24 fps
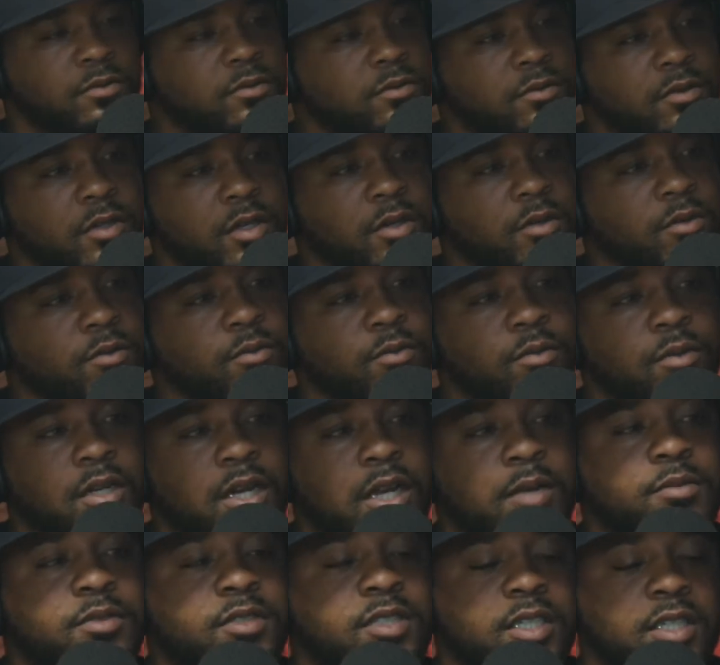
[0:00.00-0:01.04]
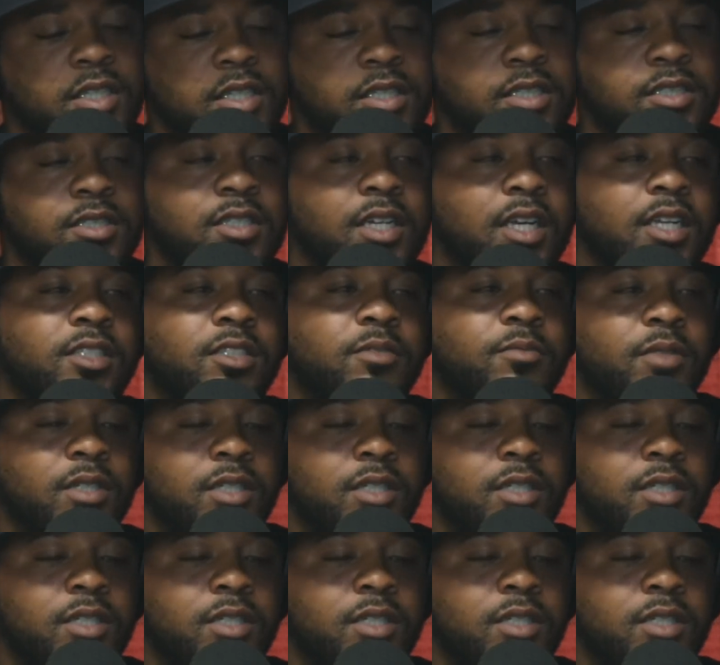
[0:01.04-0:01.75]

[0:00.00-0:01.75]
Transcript: Oh, no. Okay, okay. What I'm saying is changing